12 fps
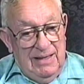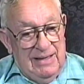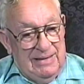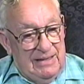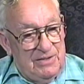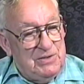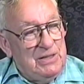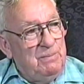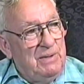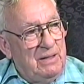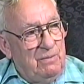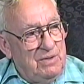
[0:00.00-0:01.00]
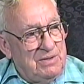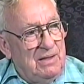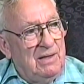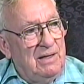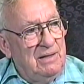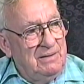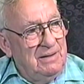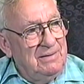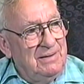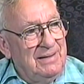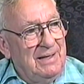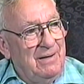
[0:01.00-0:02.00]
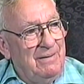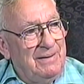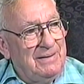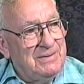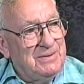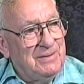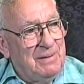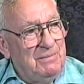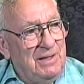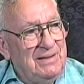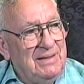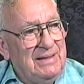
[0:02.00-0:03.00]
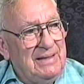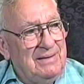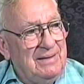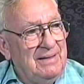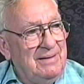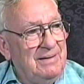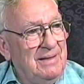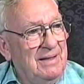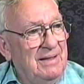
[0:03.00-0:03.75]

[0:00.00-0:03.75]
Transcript: And that sea bag was a hard thing to carry, so I'm lugging that thing